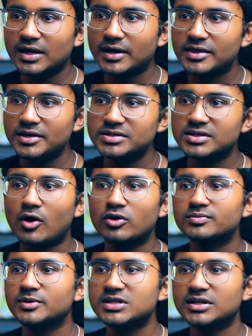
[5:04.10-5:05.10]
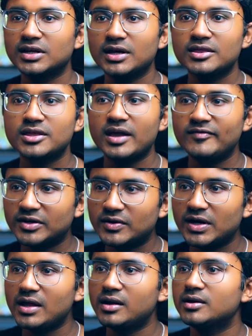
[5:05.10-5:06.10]
click this, automatically the
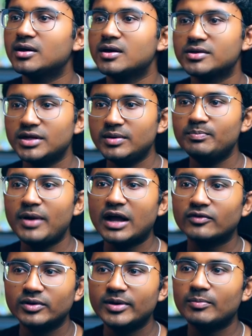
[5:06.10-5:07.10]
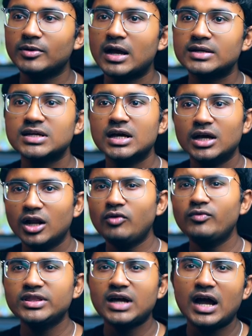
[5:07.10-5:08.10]
evergreen theme pack will be applied along
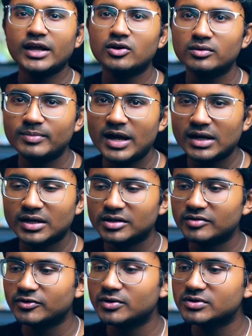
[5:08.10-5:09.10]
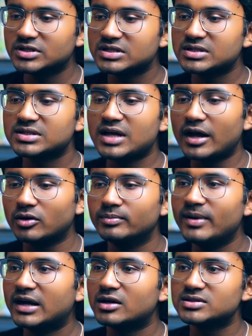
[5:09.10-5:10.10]
with the icon pack. If you notice, the icon
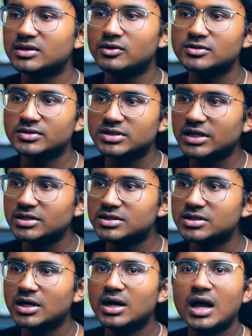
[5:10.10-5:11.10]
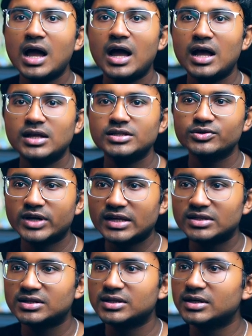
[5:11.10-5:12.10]
pack was also changed, and you
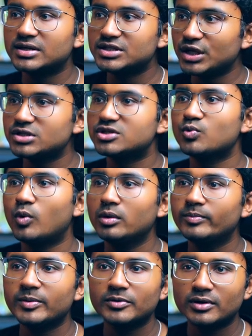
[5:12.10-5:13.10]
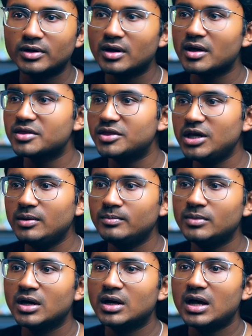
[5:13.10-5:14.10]
get the changed wallpaper, theme,
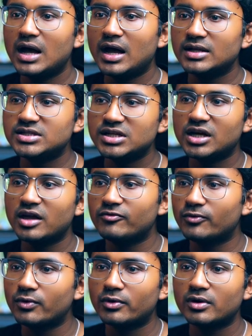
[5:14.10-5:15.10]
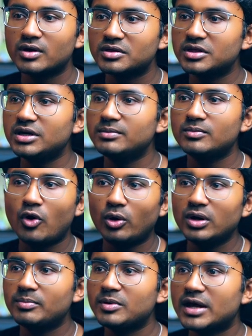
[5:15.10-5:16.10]
and G D K four theme all
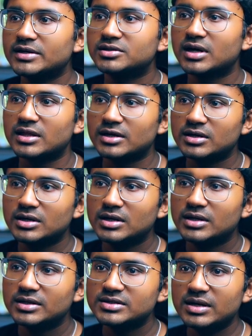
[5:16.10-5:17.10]
applied together. The